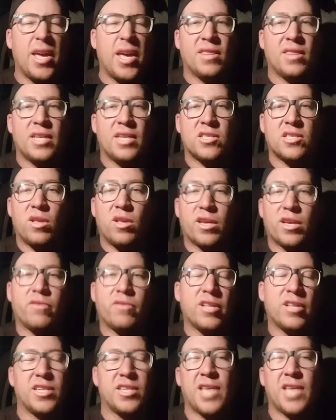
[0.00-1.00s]
Yeah, that's
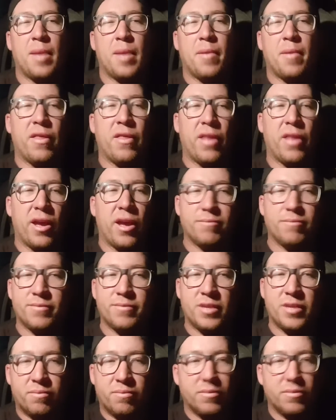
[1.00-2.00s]
all I could really say about that.
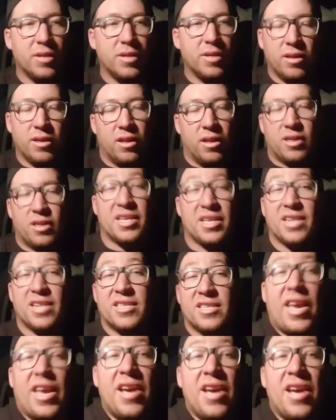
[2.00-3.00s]
Like I
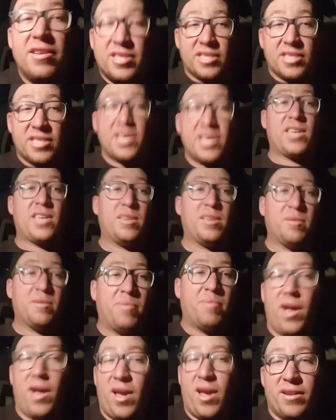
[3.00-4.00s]
said, it sounded sick,
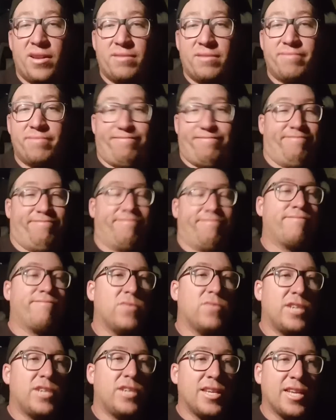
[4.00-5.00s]
but
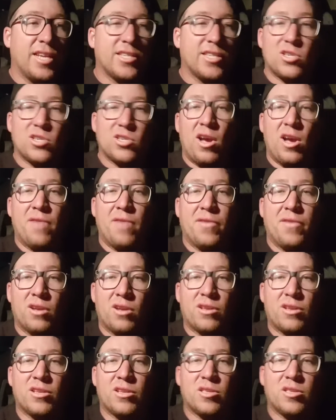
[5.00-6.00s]
we didn't get to drive a
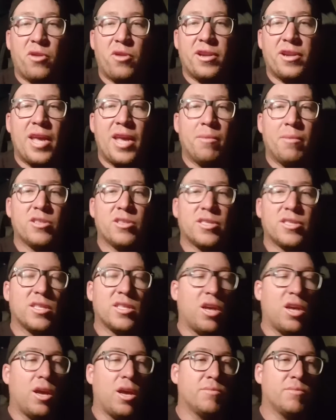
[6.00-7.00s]
lot because it's breaking down most
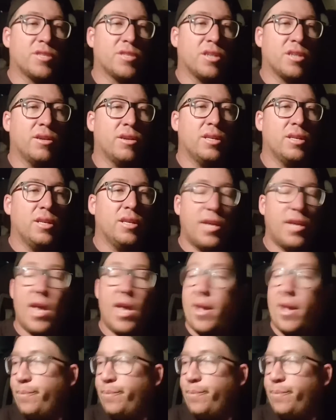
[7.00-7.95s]
of the time, so yeah.